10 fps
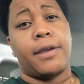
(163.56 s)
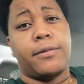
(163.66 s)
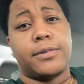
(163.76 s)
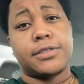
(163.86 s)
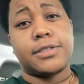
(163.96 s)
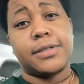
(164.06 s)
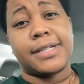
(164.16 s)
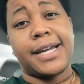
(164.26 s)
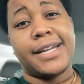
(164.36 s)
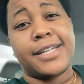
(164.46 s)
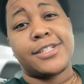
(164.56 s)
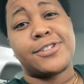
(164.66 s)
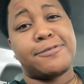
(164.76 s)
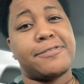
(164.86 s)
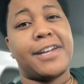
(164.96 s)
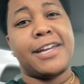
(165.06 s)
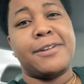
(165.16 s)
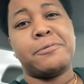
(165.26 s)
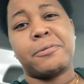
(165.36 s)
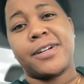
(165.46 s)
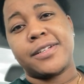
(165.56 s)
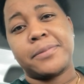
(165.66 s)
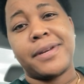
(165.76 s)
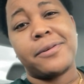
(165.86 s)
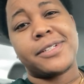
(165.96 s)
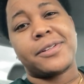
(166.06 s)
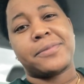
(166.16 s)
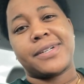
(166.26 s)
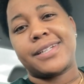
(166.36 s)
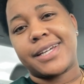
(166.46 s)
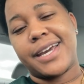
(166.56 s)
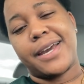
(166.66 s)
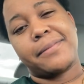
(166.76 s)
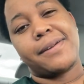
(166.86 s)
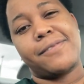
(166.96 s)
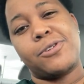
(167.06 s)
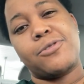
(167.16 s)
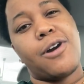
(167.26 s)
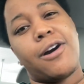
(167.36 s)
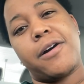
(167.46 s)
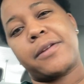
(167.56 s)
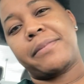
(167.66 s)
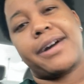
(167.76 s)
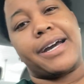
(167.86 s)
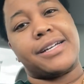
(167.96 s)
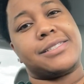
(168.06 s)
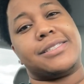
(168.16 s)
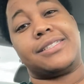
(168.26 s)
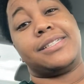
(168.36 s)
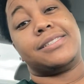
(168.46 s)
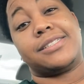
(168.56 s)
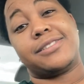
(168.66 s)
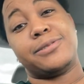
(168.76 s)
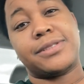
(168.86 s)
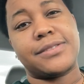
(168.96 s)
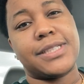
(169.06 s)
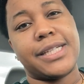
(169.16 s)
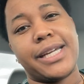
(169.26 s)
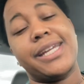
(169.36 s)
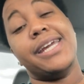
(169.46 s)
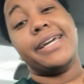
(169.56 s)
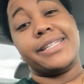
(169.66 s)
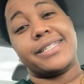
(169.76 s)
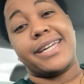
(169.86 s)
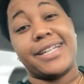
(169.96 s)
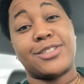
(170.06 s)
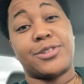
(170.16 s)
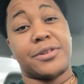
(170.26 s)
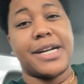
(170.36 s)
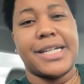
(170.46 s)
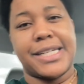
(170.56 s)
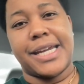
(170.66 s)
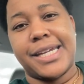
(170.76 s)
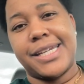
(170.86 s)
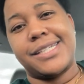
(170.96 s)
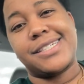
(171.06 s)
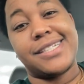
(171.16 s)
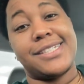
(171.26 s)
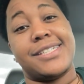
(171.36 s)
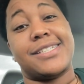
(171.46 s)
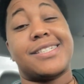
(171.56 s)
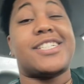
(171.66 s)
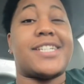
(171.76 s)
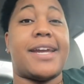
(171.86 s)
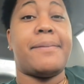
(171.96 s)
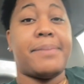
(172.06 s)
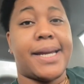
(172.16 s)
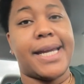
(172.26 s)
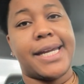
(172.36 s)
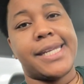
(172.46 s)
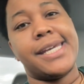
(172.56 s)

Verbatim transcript: What's up, gang? It's your fave Rena, back with the Rena Cam, giving you all the behind the scenes exclusive today. Today is a great day. It is Shanice's champagne